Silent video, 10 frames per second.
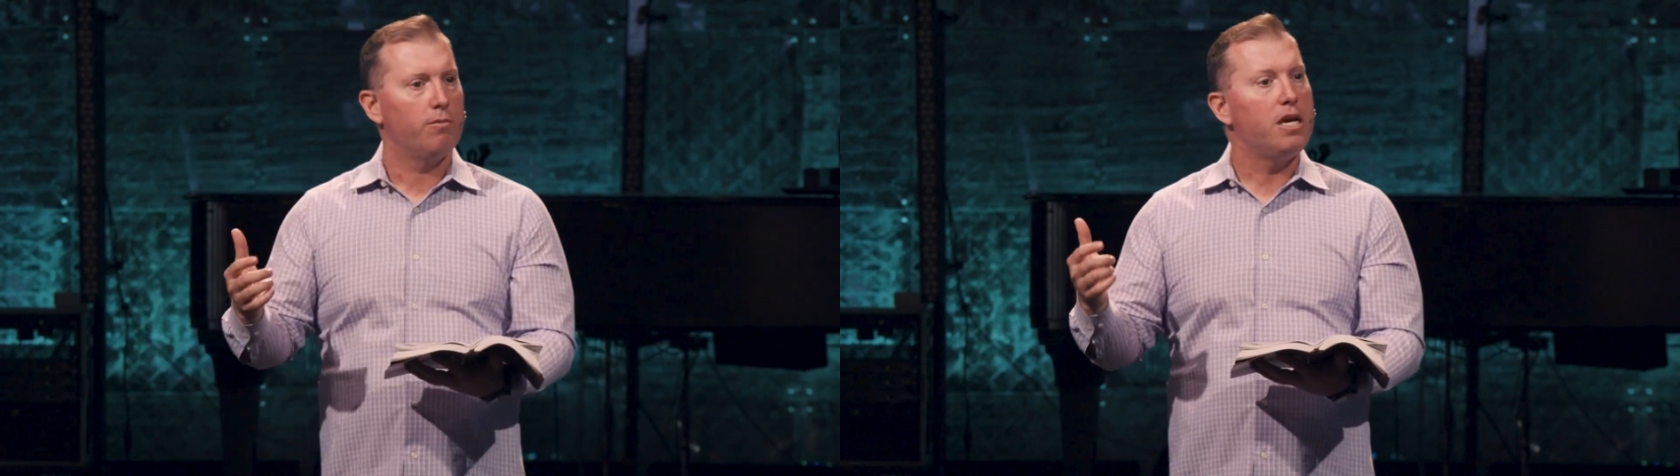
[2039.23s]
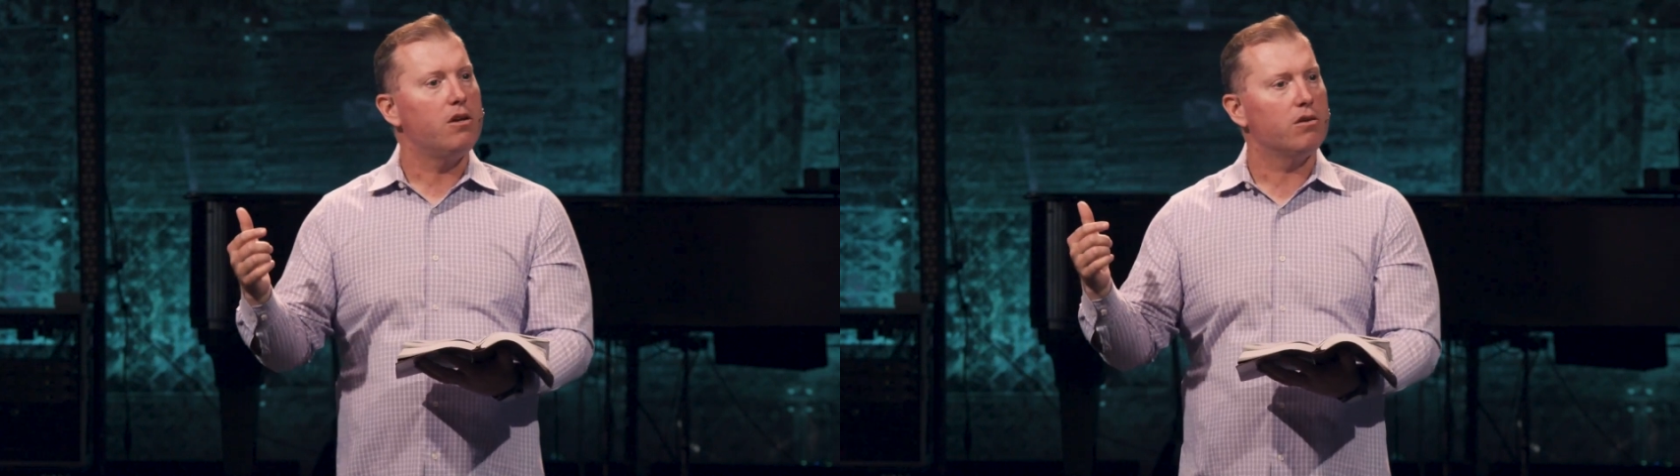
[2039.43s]

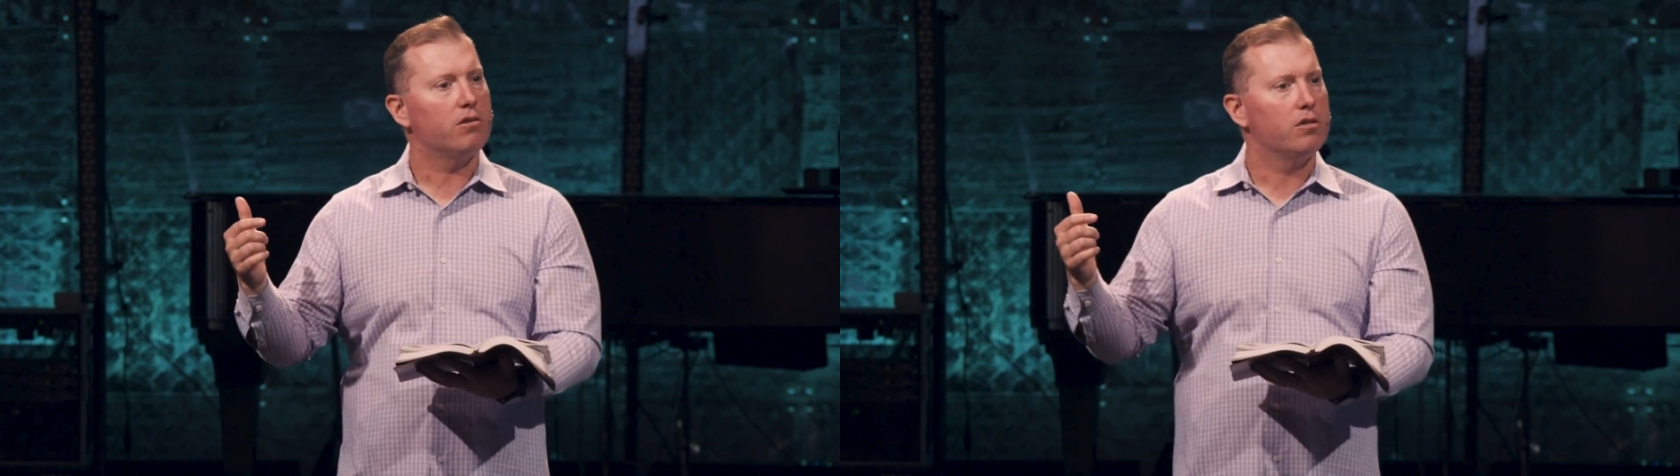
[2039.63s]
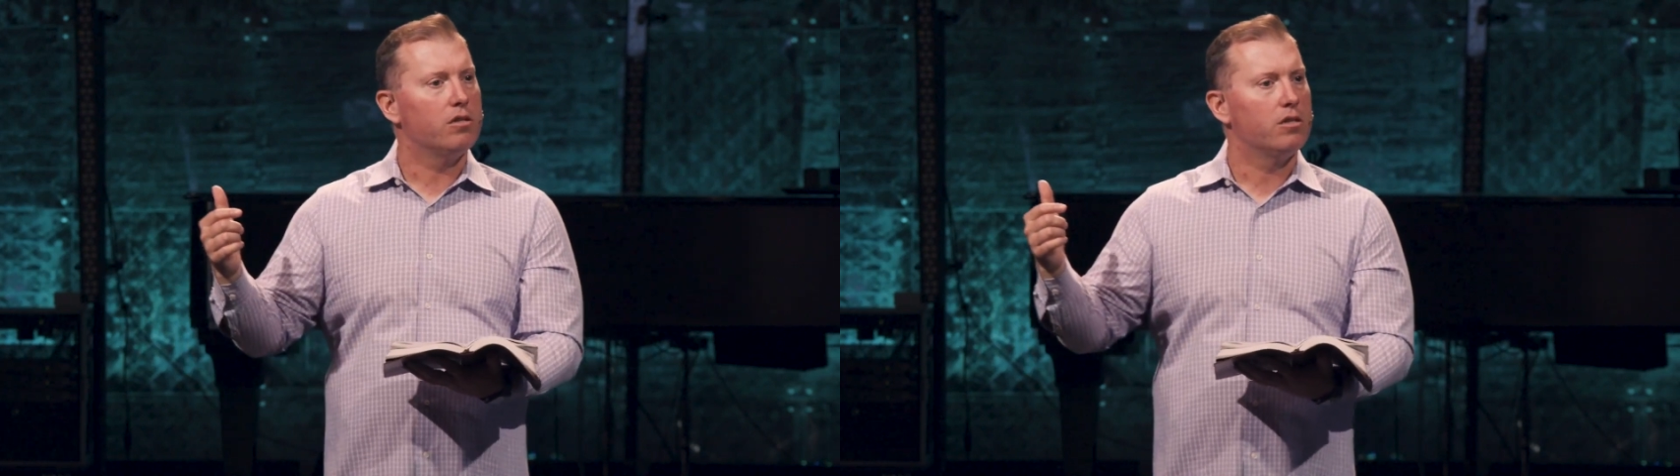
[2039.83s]

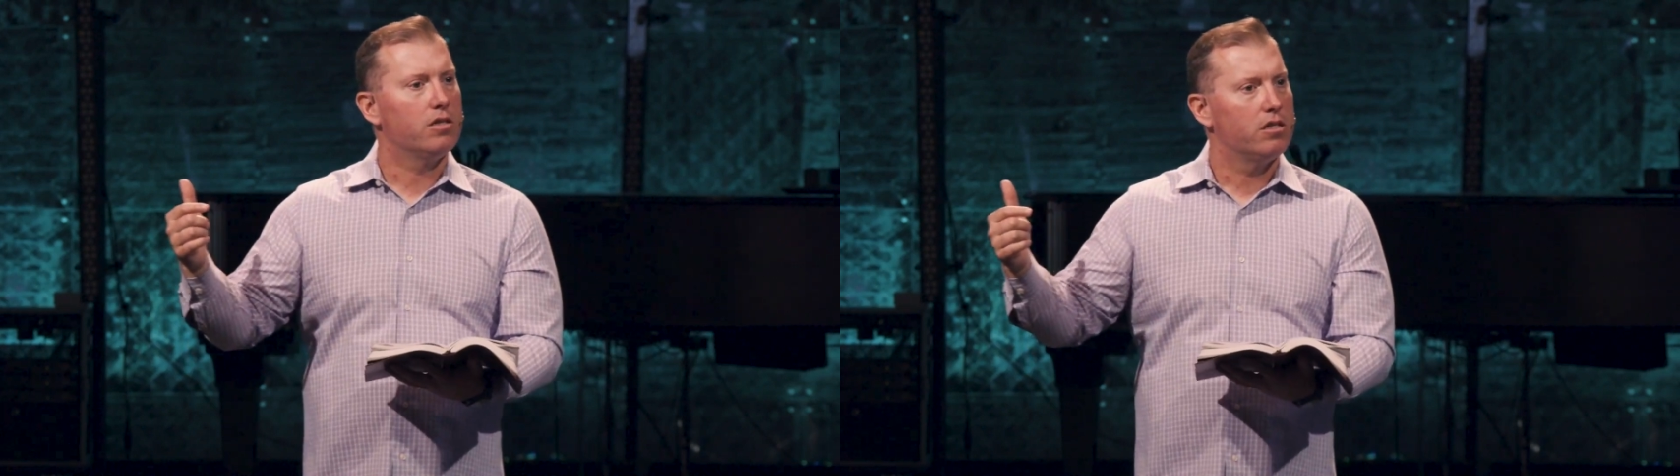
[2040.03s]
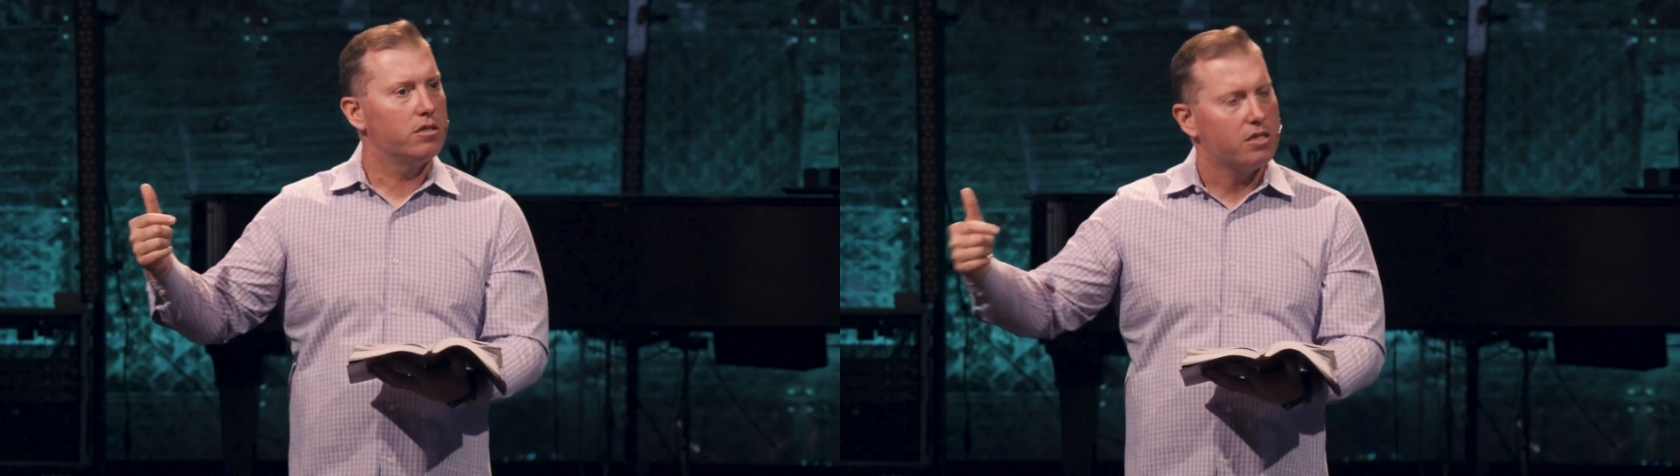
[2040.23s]
Peter
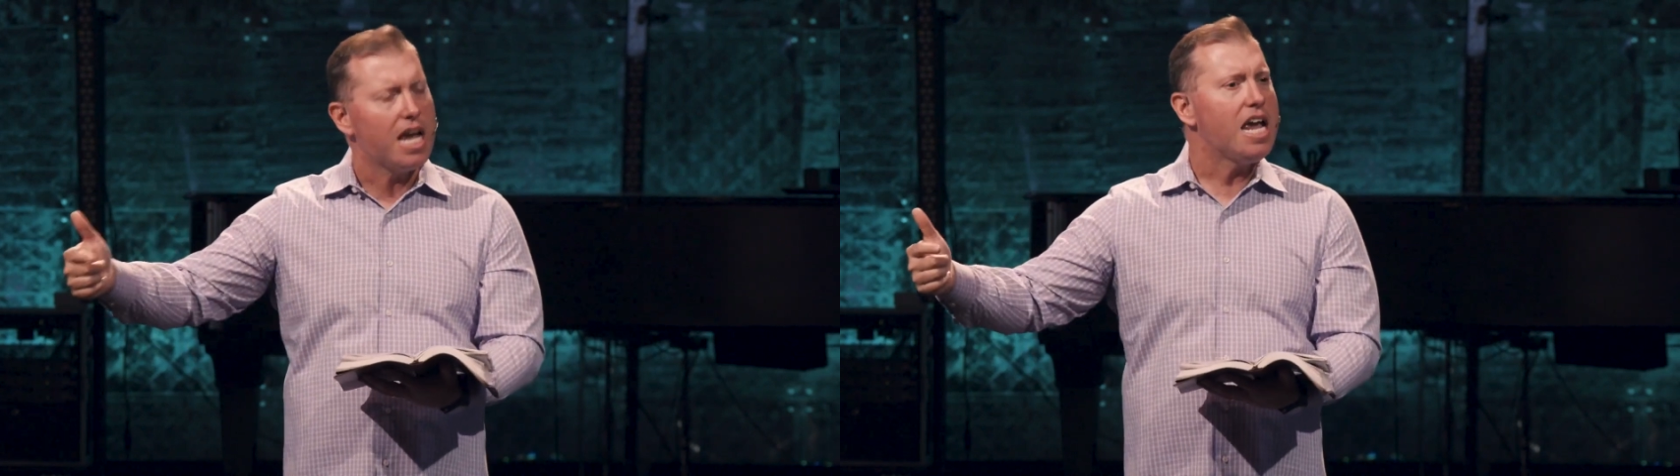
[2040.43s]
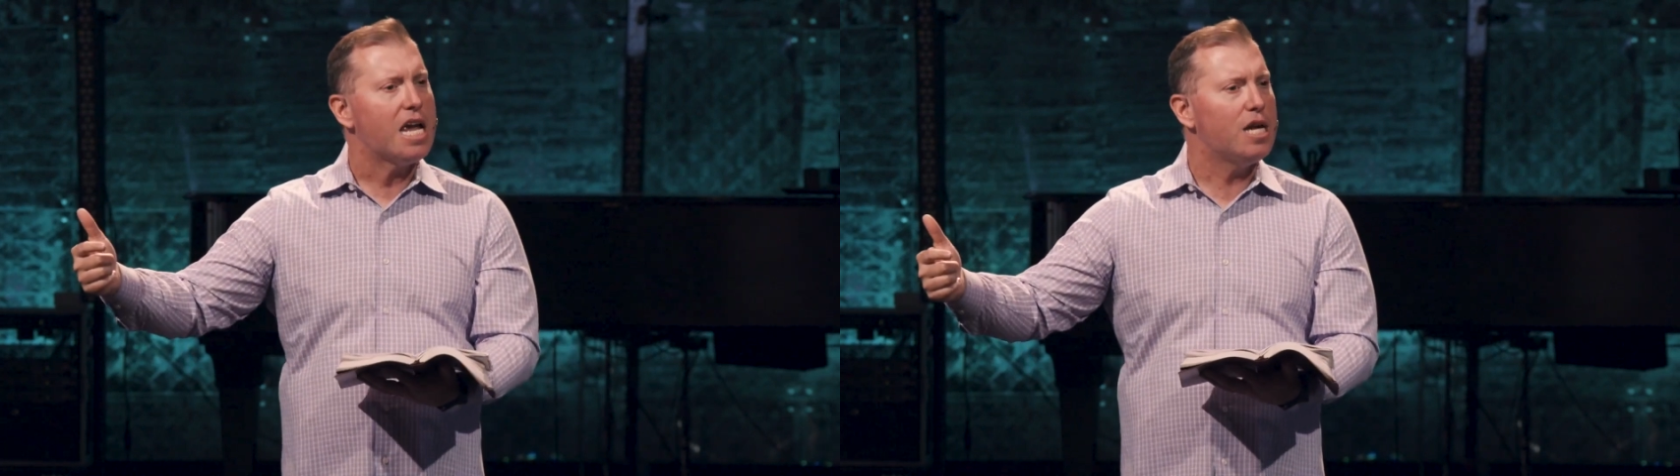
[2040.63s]

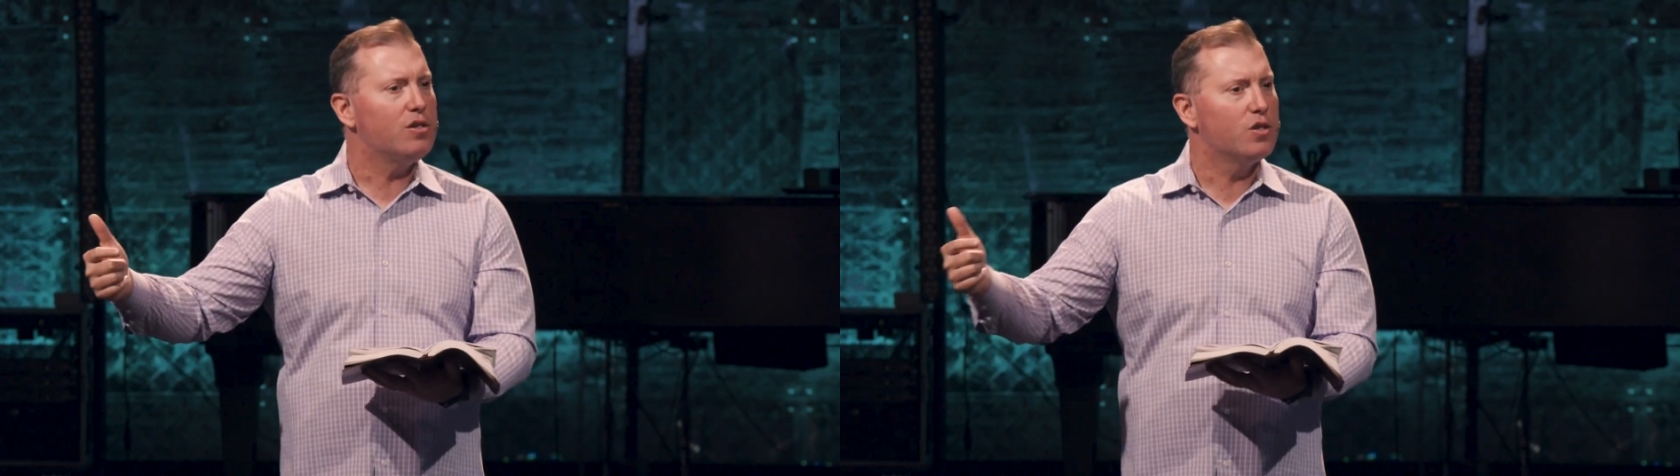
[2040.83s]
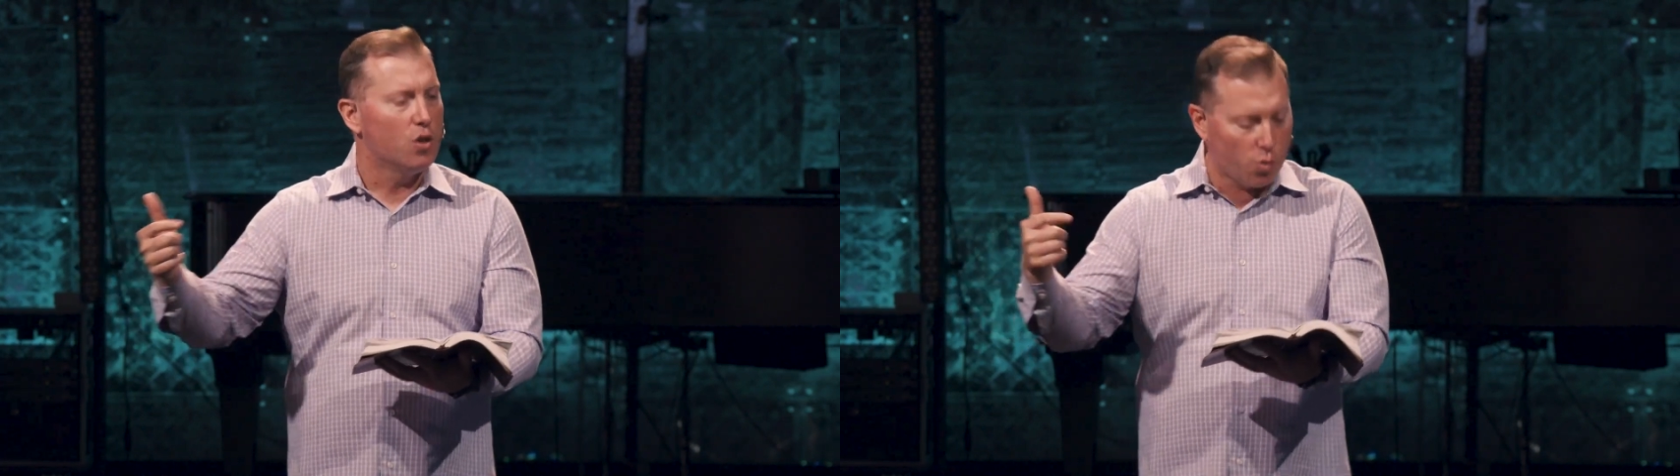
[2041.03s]

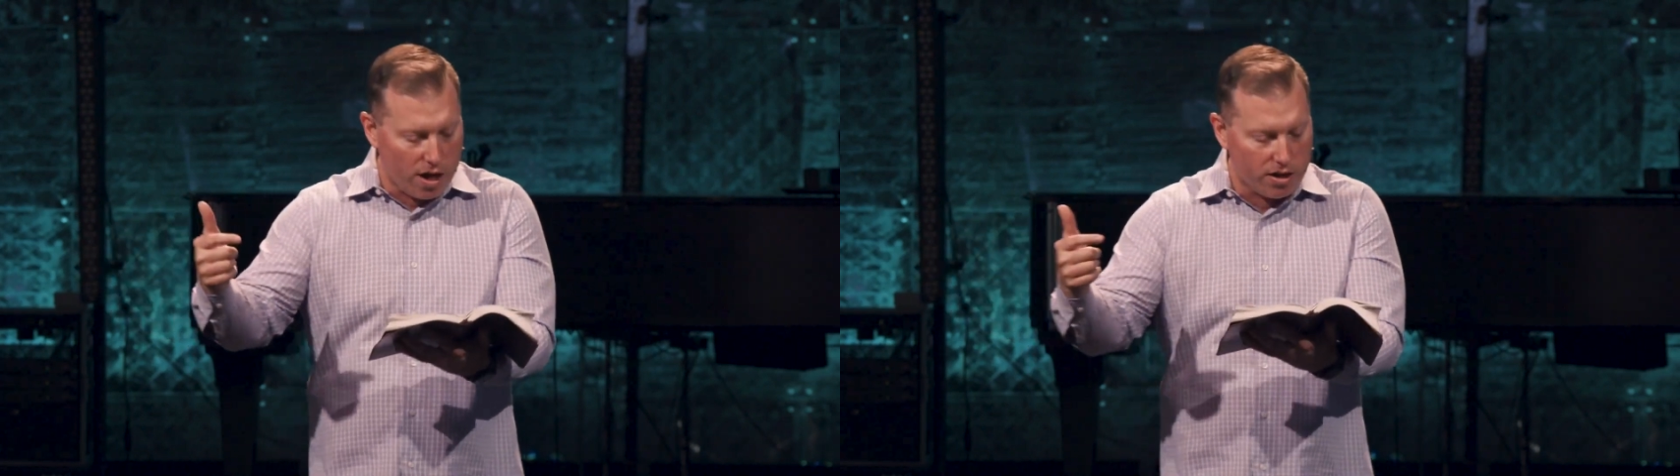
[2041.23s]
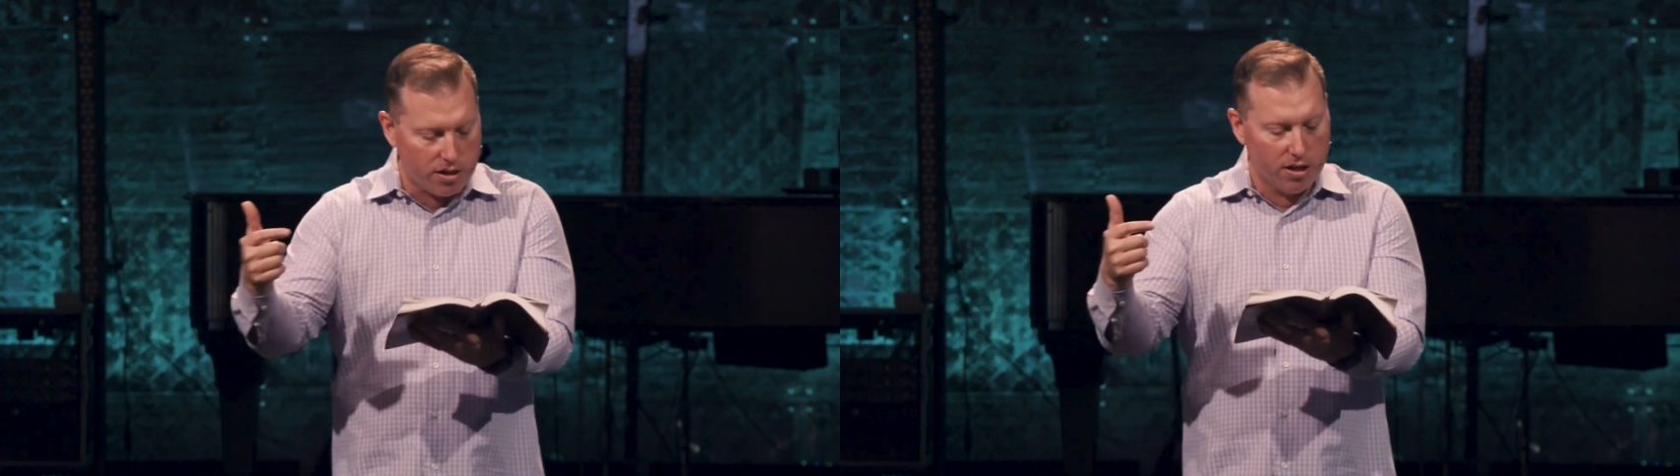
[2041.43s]
stays
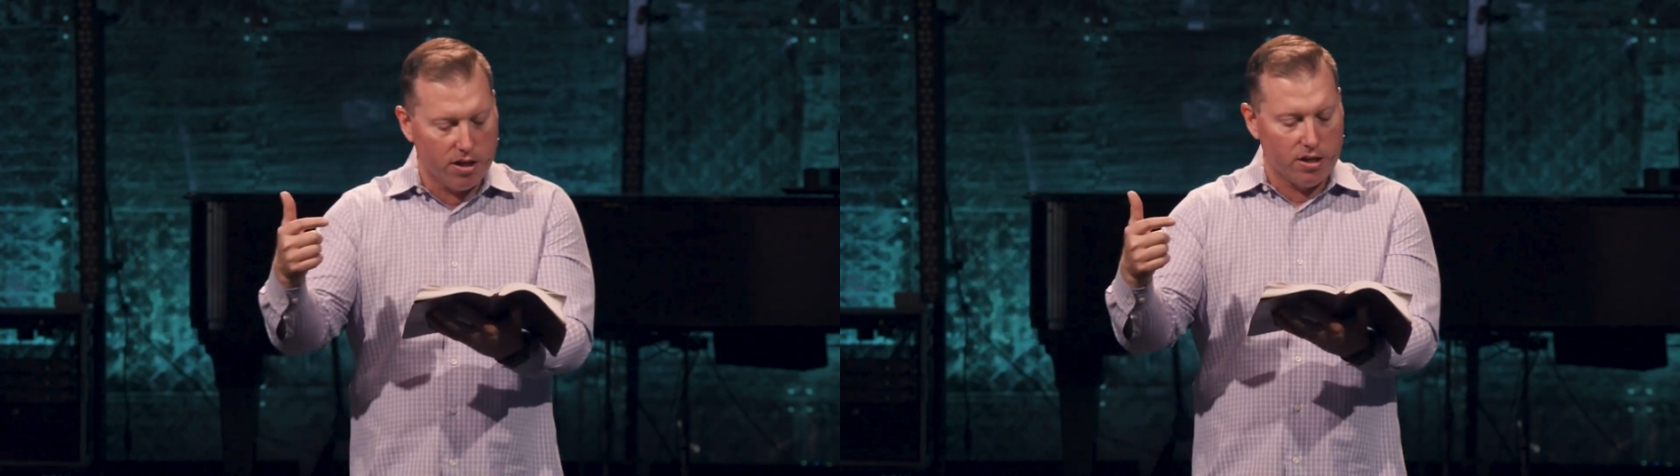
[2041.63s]
with